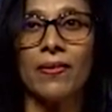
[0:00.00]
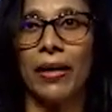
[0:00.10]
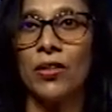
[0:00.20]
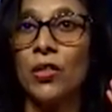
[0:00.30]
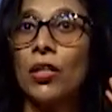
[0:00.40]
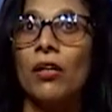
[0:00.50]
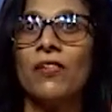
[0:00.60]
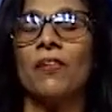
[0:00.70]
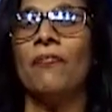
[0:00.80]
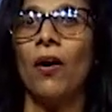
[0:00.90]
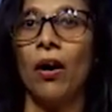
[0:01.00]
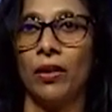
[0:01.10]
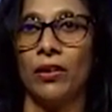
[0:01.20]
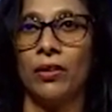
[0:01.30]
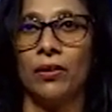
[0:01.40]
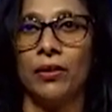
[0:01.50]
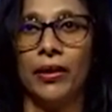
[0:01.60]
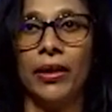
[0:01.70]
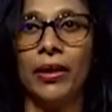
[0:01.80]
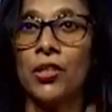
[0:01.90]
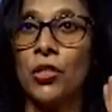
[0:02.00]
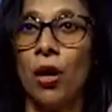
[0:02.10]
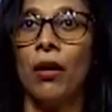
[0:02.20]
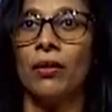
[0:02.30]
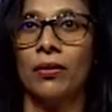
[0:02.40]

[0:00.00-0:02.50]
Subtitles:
and she also forgot in her shock